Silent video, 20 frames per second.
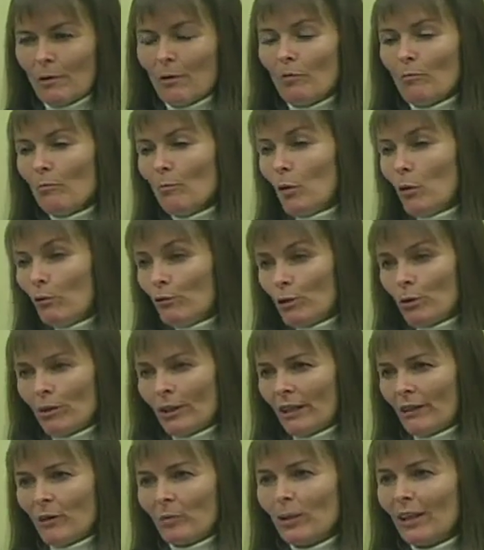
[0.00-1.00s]
move to
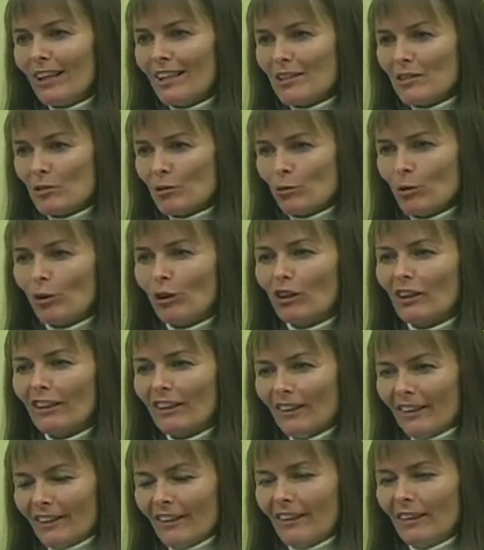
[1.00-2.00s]
another place or
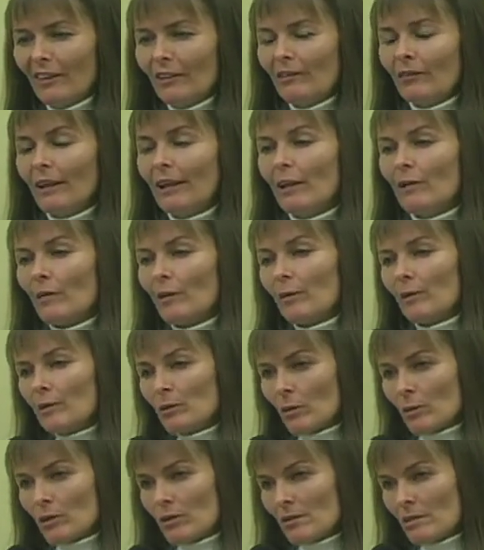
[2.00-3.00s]
whatever.
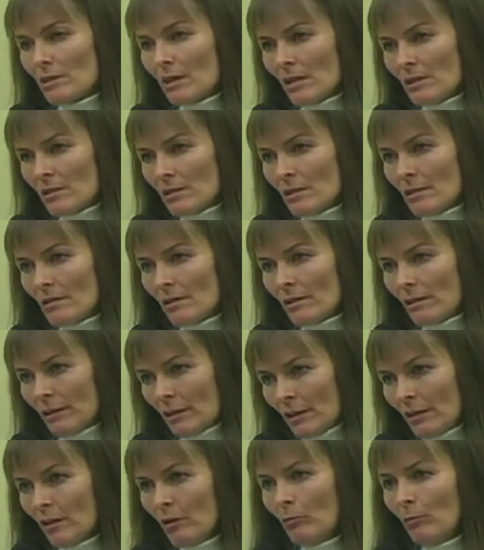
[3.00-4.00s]
So it's
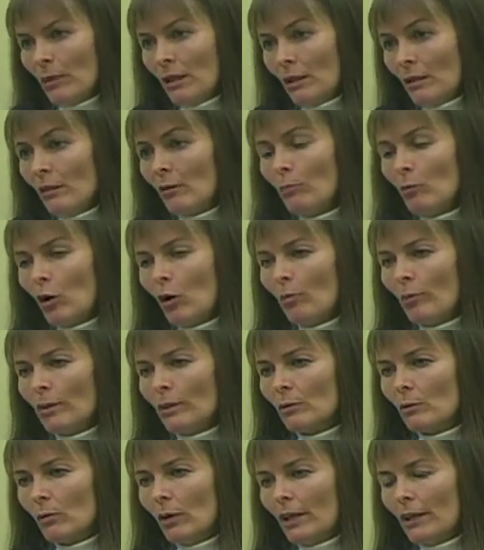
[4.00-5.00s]
in the
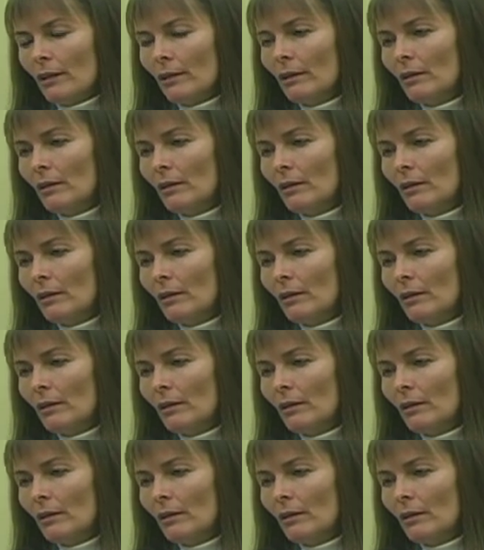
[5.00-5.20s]
moment, what,